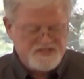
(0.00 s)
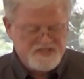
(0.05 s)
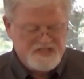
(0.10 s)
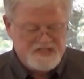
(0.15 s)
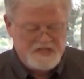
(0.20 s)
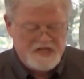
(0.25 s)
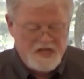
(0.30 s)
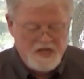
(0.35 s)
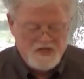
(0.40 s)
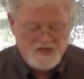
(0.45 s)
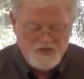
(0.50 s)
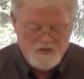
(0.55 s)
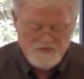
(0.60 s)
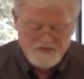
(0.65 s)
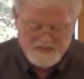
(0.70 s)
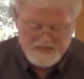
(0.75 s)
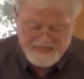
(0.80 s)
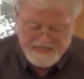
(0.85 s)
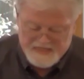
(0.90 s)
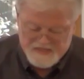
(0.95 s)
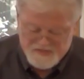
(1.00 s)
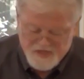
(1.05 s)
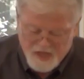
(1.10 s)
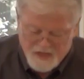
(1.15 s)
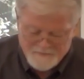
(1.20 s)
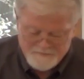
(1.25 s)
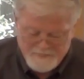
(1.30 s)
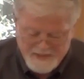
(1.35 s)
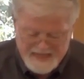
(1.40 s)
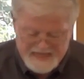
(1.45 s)
Christian
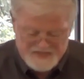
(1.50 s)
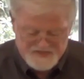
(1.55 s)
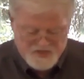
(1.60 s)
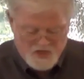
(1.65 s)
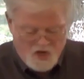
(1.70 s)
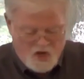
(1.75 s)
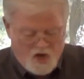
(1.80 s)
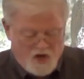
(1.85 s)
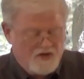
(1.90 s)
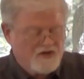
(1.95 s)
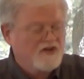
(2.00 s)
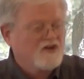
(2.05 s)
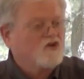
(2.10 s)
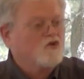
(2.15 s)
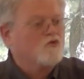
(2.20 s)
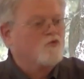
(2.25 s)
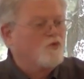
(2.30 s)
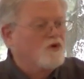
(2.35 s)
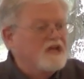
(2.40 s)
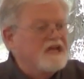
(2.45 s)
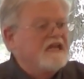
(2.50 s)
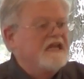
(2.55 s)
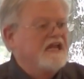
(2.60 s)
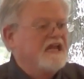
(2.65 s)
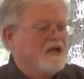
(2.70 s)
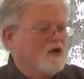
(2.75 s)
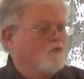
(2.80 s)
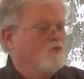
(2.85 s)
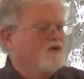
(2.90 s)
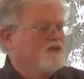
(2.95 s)
unity is not based on
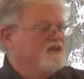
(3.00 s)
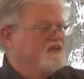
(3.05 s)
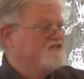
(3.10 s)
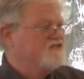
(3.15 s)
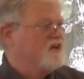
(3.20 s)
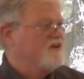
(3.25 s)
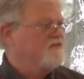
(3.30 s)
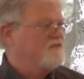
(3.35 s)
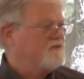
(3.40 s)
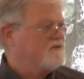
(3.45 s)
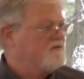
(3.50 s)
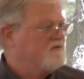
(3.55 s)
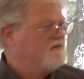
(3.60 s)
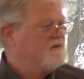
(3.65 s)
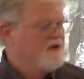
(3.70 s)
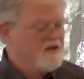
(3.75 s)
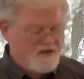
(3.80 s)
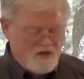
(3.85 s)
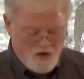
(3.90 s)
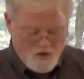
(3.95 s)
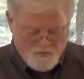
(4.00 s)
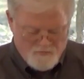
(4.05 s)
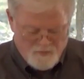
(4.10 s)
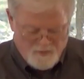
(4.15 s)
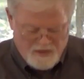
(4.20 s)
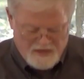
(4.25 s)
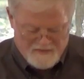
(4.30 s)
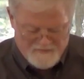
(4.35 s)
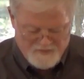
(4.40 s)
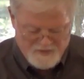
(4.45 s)
agreeing with each other
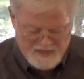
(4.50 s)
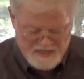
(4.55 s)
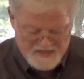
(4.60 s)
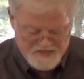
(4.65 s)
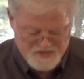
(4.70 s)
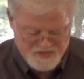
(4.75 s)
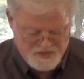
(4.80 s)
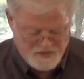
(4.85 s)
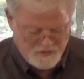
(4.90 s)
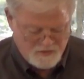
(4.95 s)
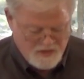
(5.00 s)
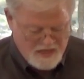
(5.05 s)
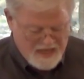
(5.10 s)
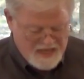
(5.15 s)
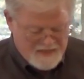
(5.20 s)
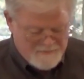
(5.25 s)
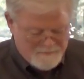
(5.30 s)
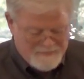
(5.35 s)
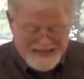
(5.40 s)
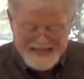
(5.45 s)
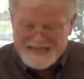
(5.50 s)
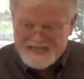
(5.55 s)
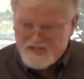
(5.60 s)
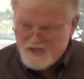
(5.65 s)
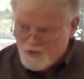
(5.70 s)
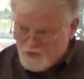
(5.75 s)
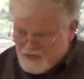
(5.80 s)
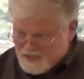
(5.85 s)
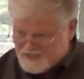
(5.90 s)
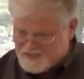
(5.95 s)
over every issue.
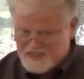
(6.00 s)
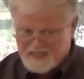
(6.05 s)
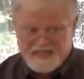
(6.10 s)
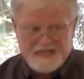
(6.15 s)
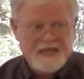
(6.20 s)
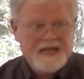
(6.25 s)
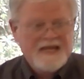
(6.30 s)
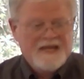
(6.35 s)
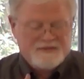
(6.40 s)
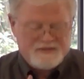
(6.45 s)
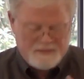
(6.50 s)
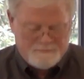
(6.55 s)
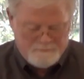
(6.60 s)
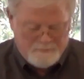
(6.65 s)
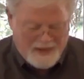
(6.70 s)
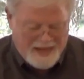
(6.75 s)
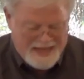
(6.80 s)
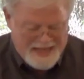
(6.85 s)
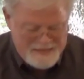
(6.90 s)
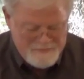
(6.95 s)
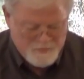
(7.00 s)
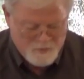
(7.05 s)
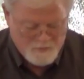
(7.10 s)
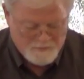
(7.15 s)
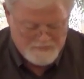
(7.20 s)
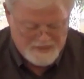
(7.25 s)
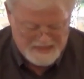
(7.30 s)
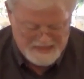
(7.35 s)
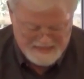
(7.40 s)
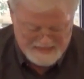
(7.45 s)
By unity, the
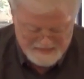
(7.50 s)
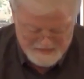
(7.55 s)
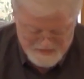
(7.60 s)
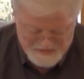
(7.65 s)
Bible